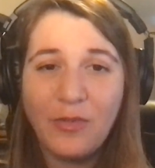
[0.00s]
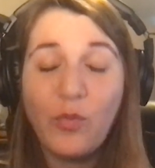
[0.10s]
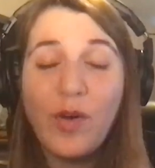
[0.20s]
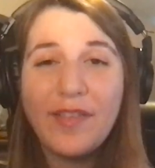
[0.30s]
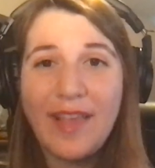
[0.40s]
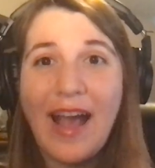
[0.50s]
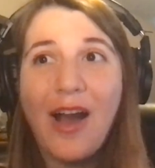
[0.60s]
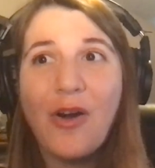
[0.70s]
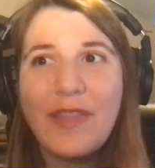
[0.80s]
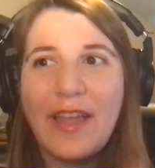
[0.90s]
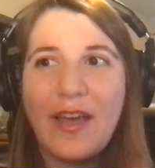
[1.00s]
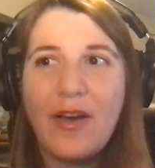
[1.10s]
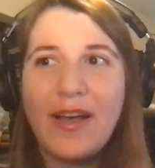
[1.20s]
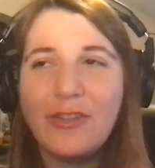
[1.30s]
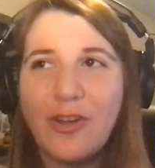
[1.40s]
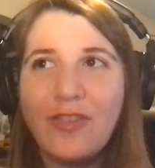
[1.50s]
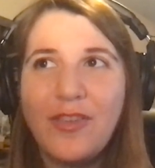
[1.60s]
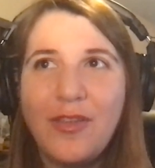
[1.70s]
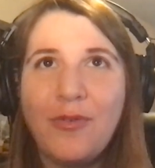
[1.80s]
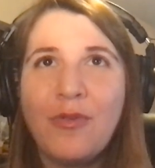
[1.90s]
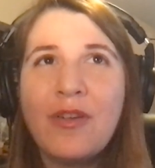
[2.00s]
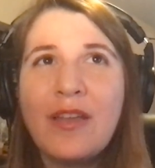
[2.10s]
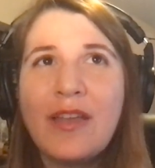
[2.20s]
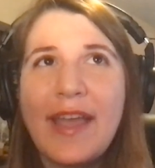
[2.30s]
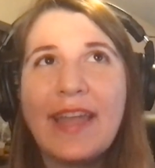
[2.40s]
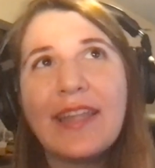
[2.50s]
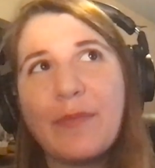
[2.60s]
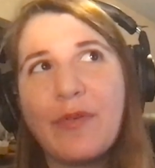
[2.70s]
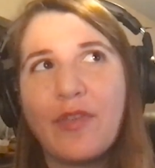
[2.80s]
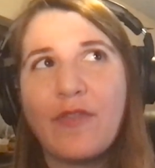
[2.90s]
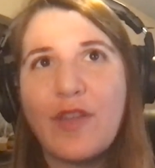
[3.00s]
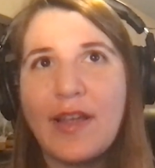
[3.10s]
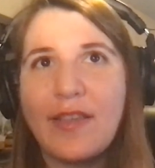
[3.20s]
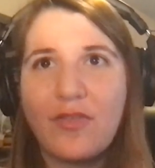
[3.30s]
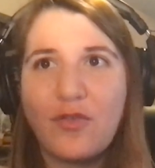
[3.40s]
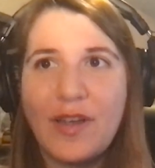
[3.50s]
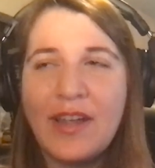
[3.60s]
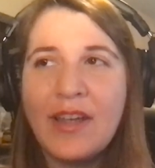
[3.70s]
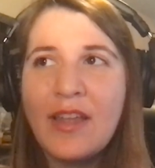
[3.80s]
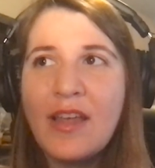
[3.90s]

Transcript: was how they held on to and like preserved the history.